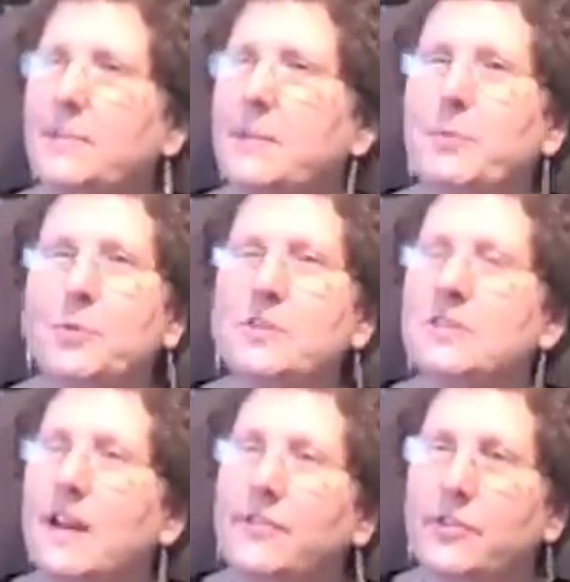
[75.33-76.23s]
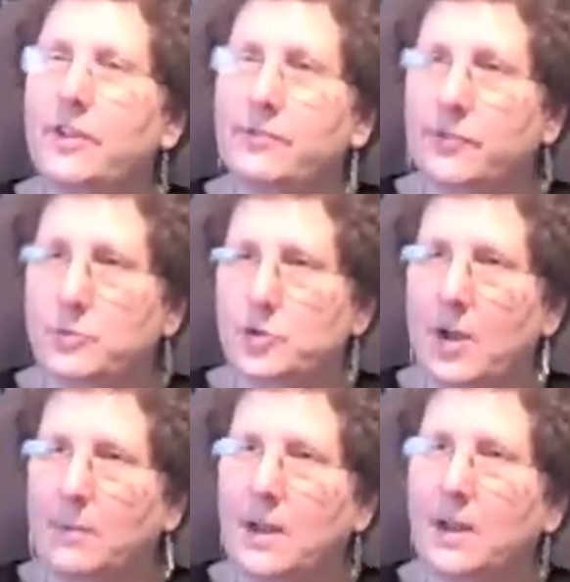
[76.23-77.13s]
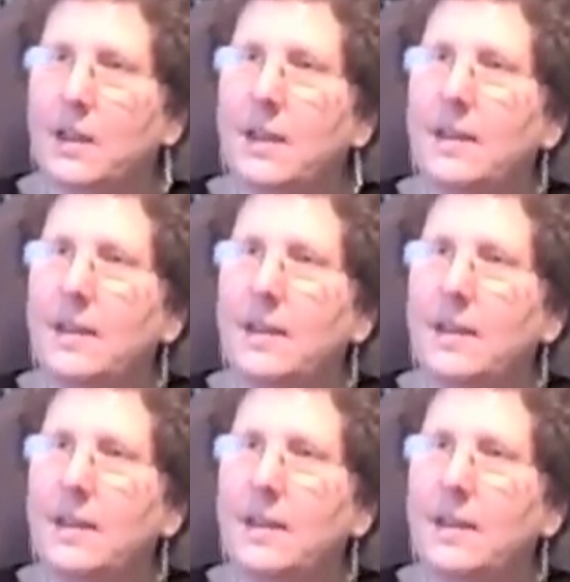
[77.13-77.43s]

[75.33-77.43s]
People who are suffering from trauma